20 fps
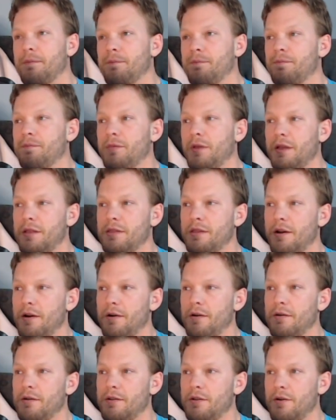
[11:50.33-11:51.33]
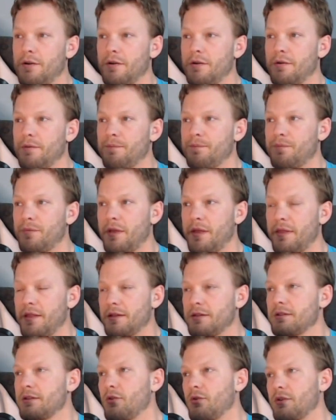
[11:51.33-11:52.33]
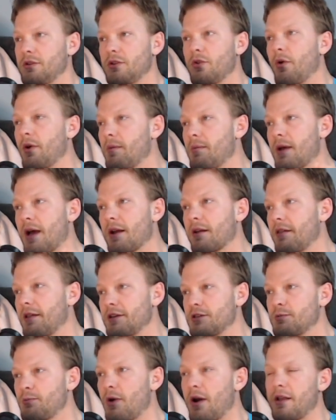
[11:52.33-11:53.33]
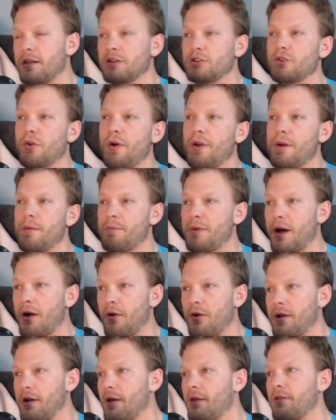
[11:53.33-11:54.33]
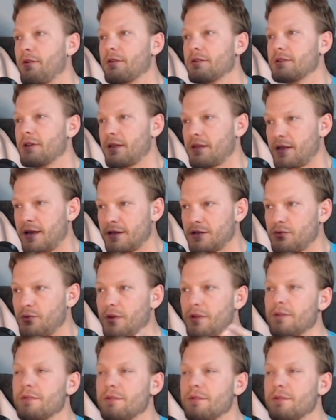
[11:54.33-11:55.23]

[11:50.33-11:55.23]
like and that going back to like spreading joy and empowering others, like that's what,